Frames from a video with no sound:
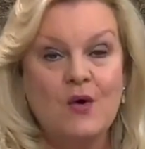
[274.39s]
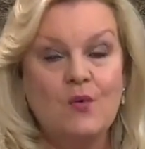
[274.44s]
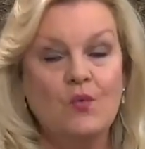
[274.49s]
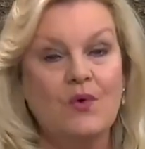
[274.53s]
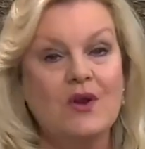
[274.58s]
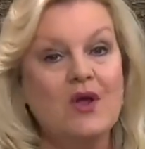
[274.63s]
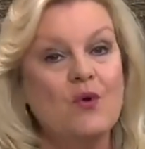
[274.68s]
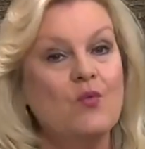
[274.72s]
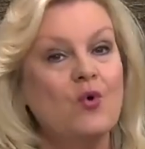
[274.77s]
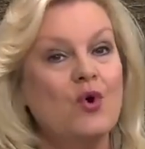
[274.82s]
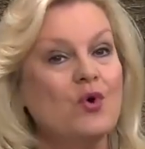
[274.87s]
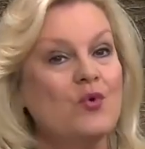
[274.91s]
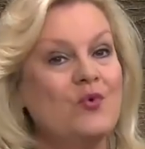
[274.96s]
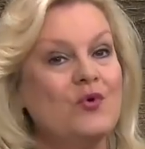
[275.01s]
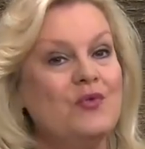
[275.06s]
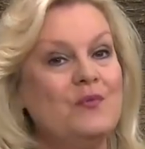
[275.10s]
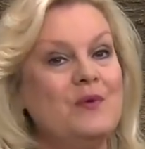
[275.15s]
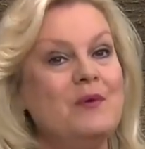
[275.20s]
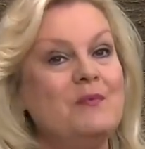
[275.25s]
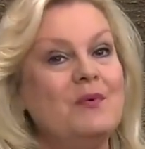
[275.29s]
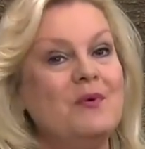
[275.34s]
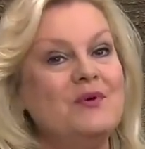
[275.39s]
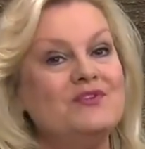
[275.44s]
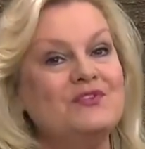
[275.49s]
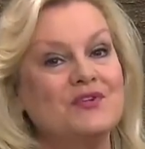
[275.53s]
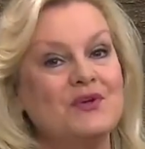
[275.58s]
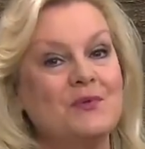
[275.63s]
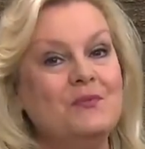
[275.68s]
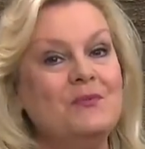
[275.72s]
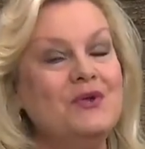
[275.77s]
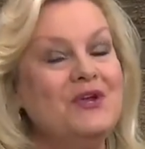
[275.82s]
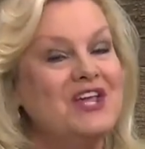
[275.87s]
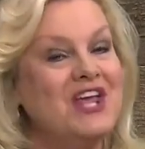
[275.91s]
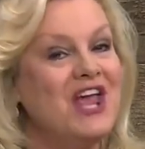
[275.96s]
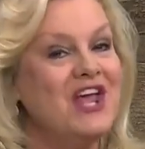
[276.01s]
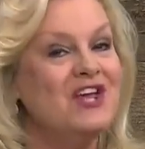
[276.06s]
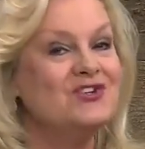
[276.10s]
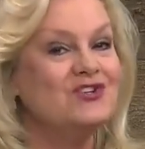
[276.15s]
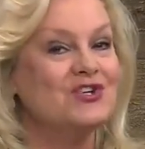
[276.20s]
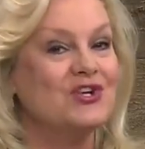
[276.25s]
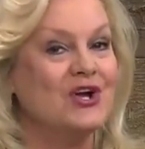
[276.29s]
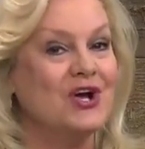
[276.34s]
When I work with people as a
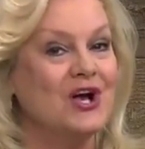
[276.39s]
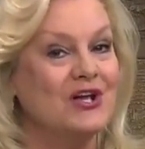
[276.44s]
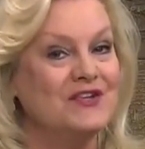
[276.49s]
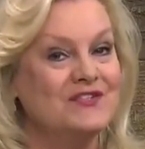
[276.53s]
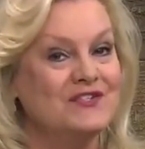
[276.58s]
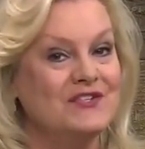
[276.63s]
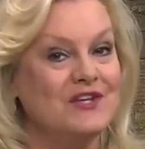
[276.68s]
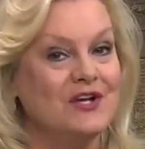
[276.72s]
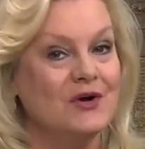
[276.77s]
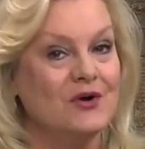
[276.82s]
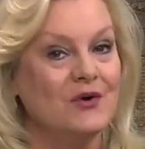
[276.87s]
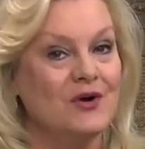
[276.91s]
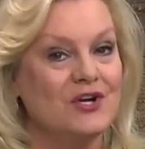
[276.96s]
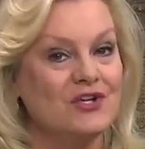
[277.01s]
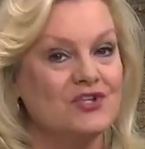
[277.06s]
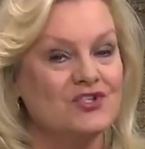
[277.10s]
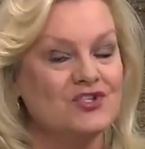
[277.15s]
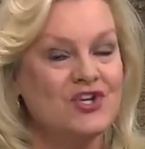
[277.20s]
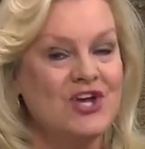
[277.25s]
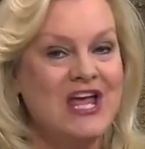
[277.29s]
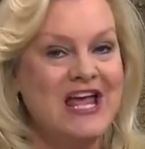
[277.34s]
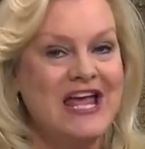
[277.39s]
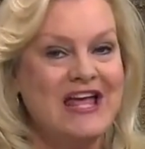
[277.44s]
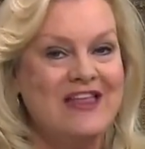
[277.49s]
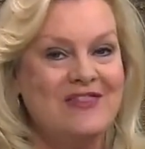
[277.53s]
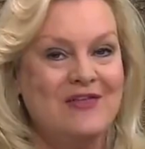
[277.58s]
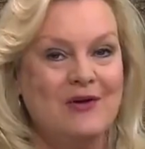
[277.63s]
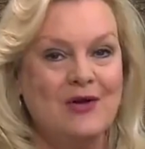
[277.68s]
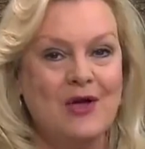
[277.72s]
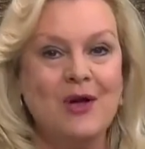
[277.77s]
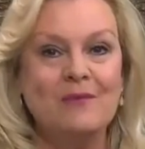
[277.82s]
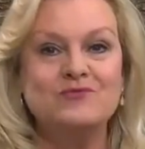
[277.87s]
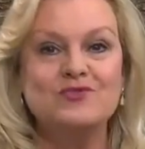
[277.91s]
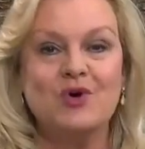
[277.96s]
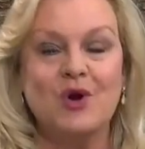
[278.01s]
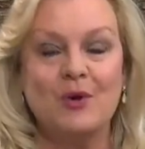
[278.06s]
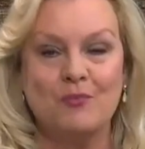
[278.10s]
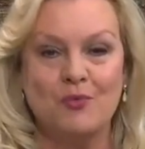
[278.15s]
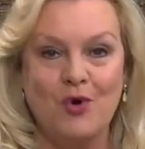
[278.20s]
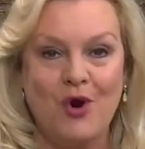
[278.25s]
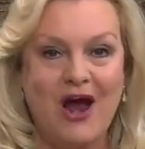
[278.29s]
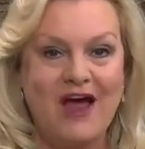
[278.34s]
communication concierge, they'll come to our
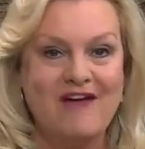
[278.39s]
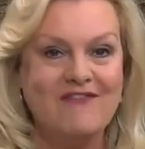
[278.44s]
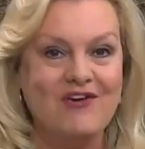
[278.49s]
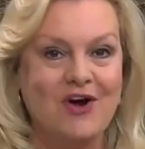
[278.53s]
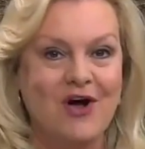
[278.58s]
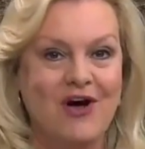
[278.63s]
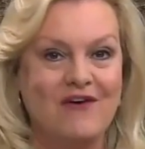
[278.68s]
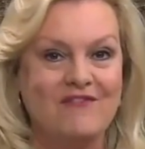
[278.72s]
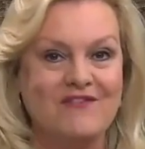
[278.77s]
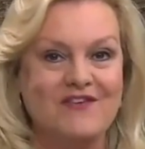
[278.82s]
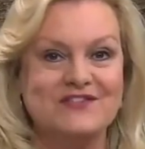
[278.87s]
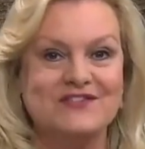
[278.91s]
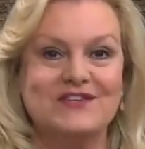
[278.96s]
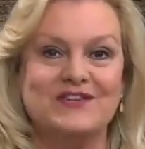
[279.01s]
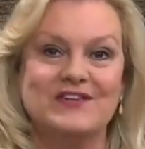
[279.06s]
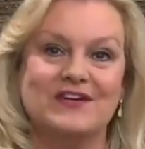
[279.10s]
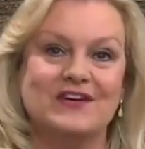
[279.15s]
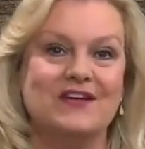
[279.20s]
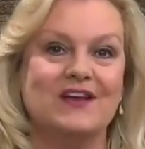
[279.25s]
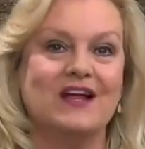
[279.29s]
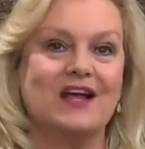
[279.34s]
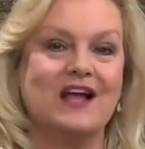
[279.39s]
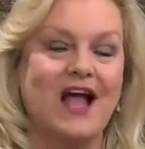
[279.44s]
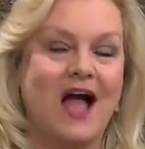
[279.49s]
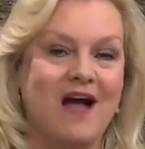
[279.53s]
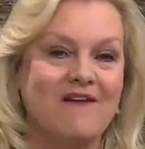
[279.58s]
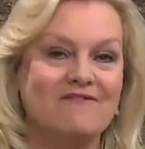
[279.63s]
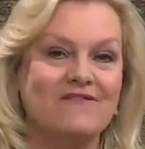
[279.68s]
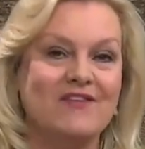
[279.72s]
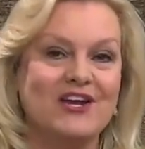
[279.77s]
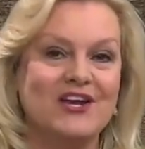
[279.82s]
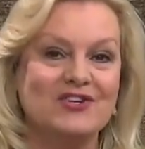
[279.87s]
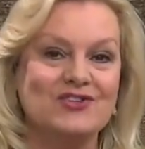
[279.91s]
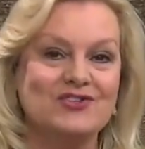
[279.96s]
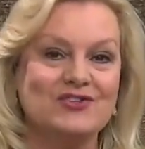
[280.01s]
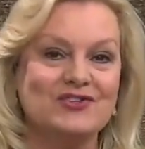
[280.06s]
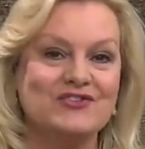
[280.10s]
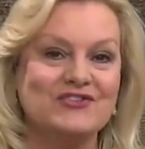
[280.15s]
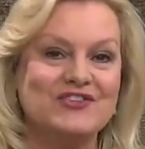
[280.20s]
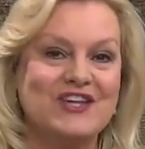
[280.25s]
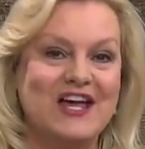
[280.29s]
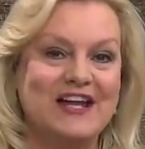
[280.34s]
private office in a confidential
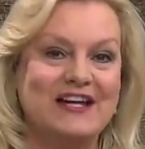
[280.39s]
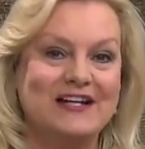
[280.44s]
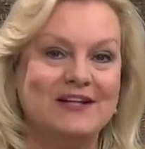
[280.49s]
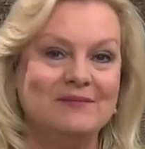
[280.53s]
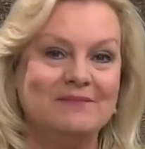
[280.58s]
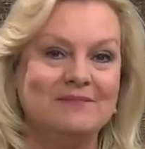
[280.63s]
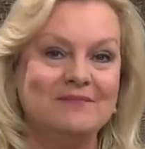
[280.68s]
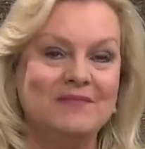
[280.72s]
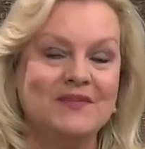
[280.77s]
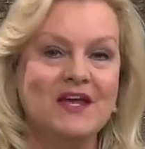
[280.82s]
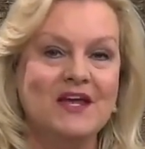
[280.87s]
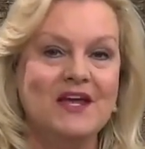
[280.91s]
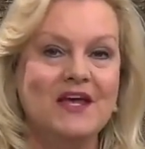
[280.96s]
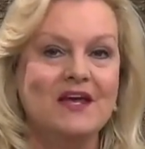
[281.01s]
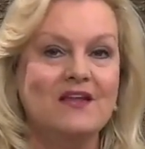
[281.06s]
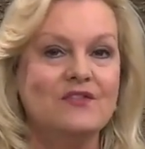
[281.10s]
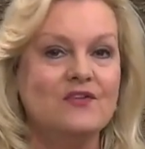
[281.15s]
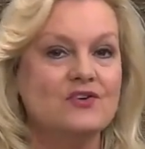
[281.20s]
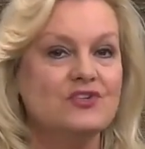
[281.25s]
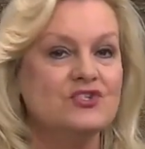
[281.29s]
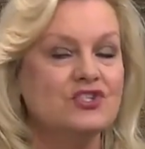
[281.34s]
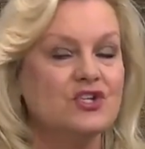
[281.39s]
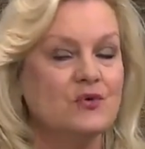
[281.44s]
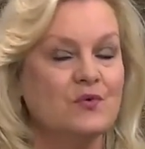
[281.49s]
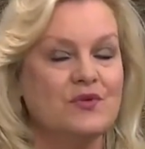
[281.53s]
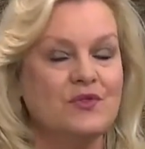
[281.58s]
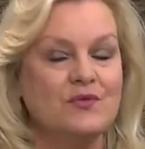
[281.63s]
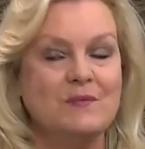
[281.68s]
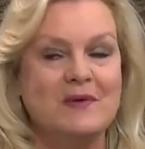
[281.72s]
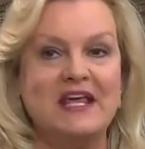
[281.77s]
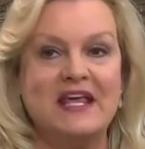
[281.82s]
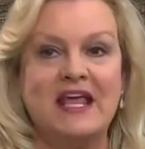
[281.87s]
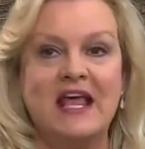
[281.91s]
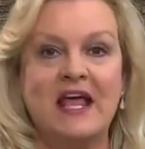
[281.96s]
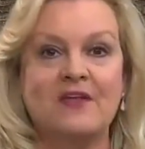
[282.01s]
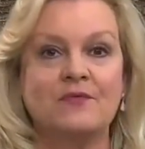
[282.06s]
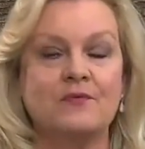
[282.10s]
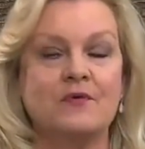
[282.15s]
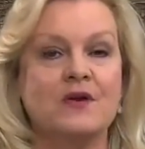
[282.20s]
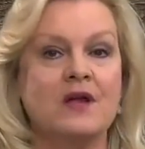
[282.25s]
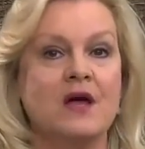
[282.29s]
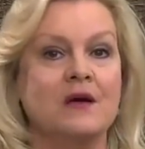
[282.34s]
setting and they'll share with me,
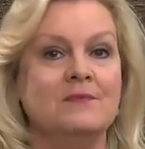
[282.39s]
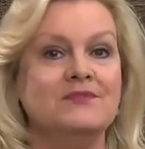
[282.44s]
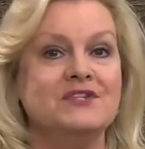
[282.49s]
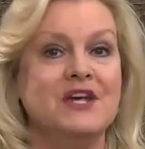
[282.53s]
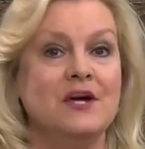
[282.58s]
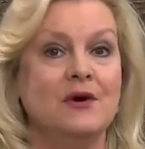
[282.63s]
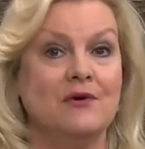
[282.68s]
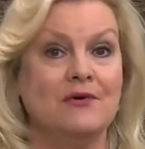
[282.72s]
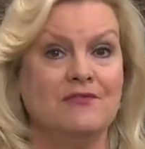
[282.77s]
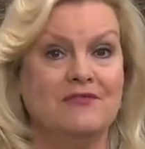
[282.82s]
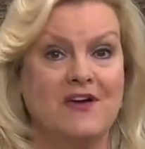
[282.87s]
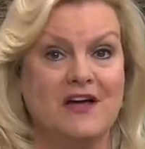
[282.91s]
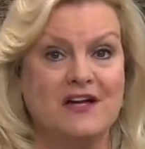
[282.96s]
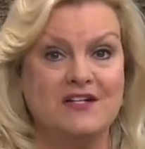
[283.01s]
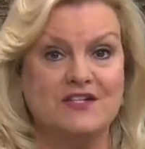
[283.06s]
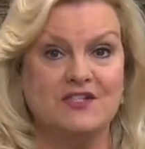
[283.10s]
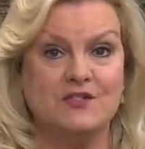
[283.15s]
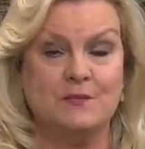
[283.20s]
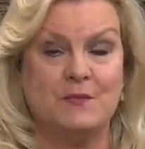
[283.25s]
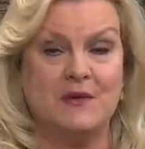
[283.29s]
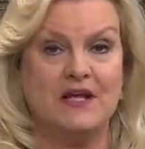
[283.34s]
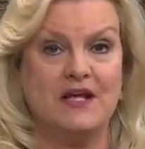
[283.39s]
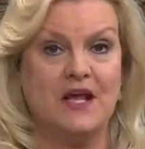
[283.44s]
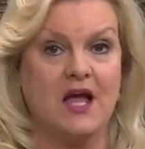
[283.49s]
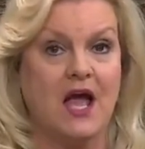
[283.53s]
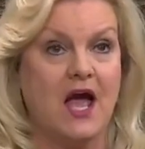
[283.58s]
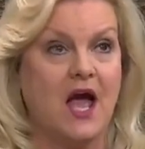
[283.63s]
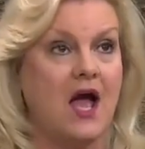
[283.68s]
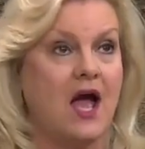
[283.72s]
Katherine, I'm terrified to speak.